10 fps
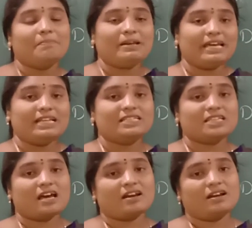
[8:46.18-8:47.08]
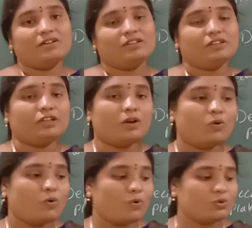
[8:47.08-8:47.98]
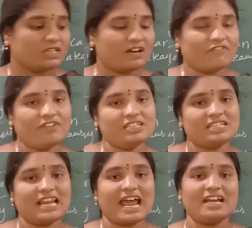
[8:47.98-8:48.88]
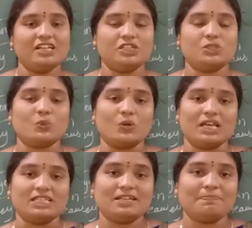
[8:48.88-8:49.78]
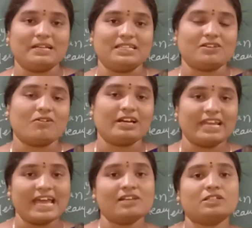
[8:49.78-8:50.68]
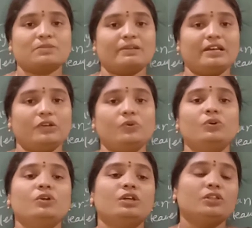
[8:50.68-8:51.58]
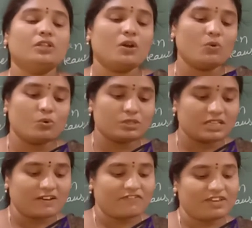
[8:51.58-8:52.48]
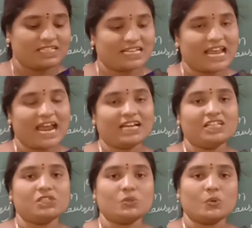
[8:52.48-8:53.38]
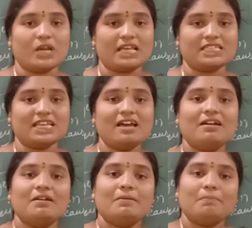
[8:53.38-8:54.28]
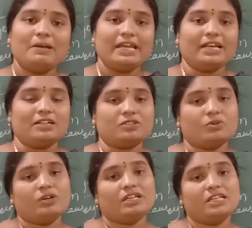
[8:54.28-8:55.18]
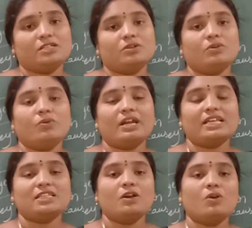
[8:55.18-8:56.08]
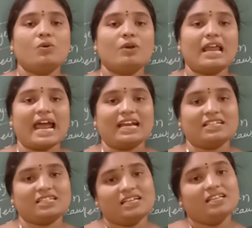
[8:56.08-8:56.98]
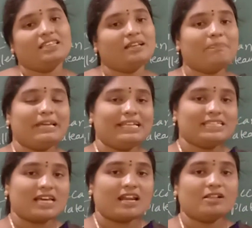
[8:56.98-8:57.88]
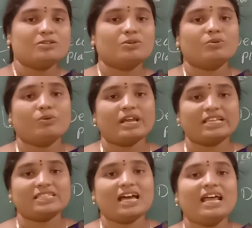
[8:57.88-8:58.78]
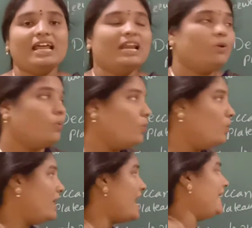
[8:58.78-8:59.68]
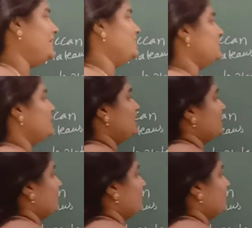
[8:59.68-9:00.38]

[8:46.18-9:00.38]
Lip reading: Plains are the low surface land is known as a plains. Already I explained you. The low surface land is known as a plain. So it is known as a lowlands. The plains are also known as a lowlands.